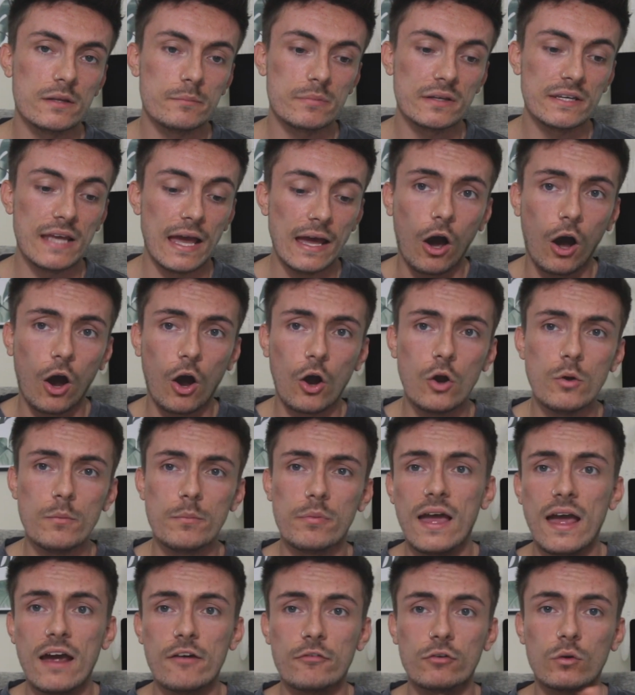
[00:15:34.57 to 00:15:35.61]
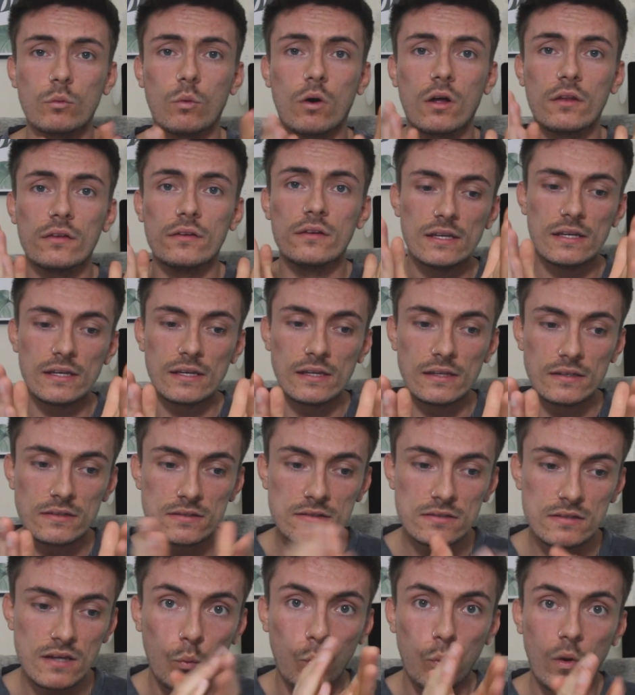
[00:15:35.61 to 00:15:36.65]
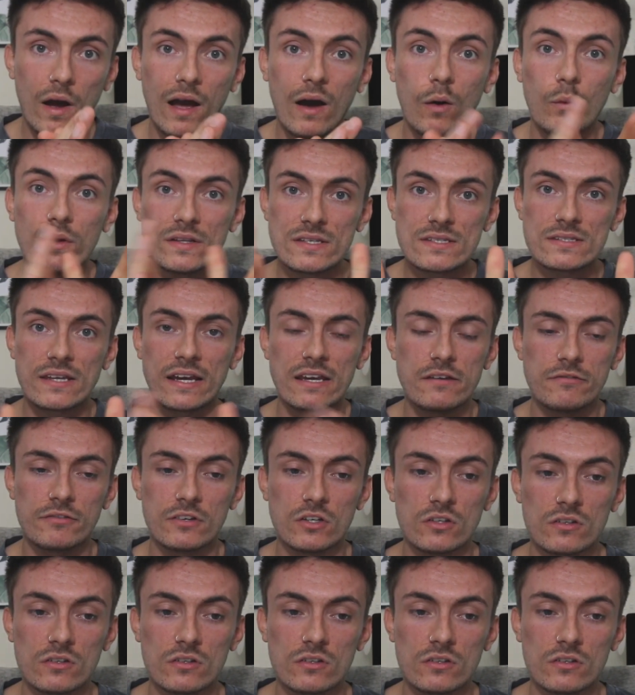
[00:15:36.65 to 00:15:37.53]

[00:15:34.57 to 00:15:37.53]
But yeah, I hope everyone is well and safe